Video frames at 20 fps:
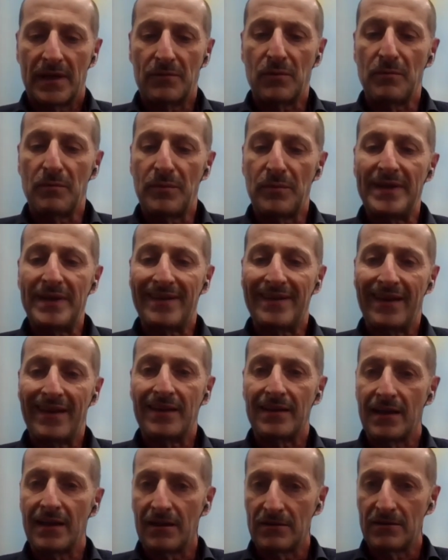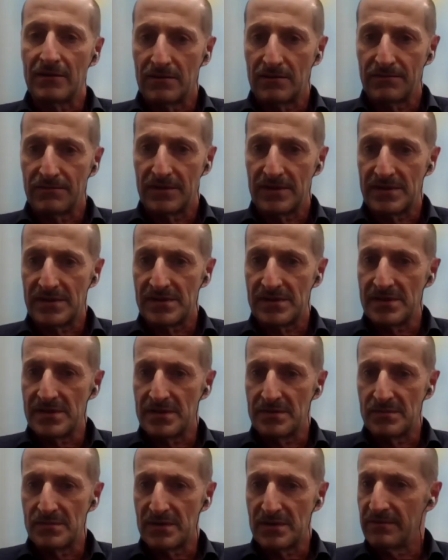be taken out of the
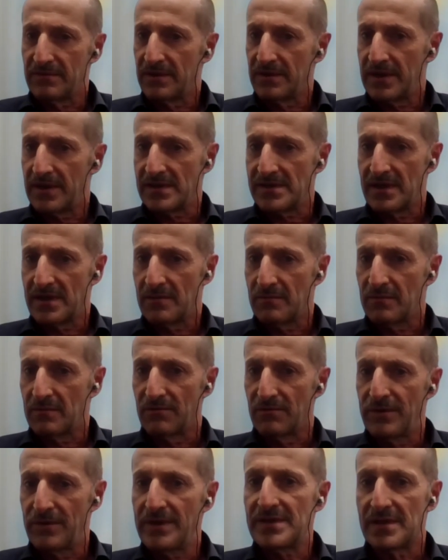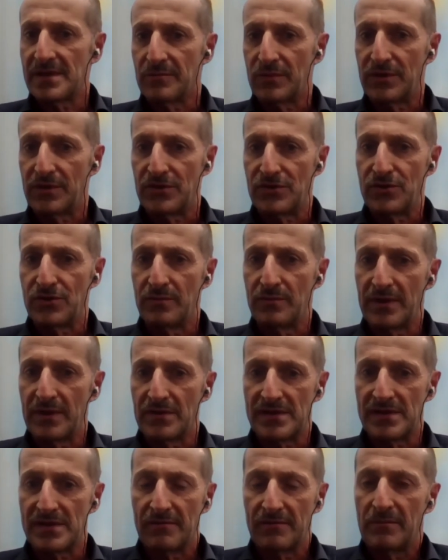systems over the next couple of weeks, I'm pretty sure,
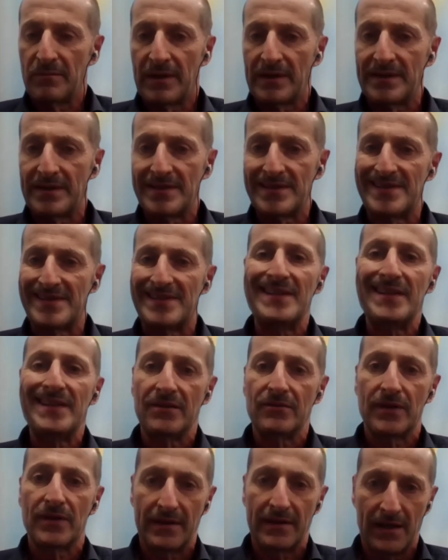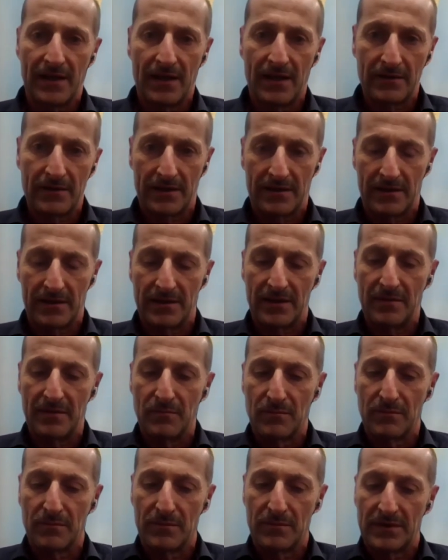because everybody is seeing right now that
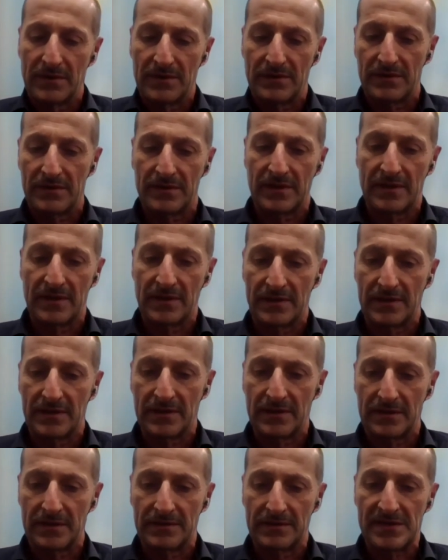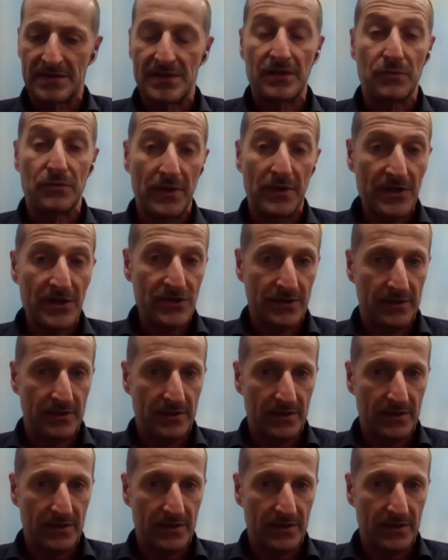the situation in